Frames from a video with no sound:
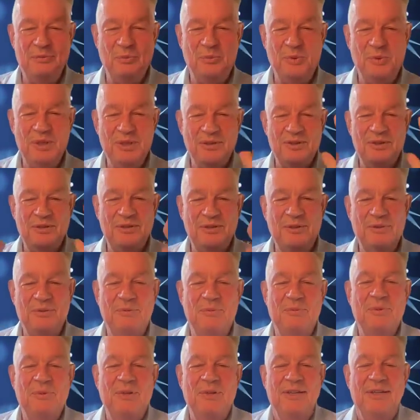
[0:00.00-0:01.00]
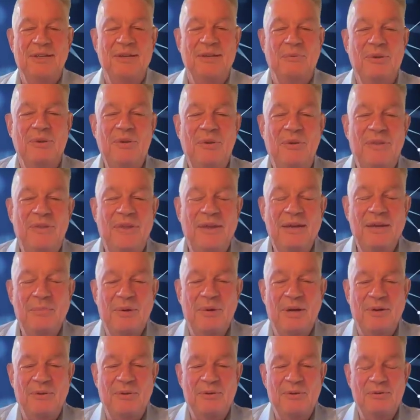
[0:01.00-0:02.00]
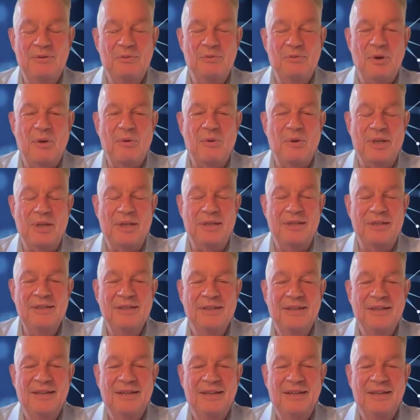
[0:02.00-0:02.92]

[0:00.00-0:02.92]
Where do you, when you think about growing,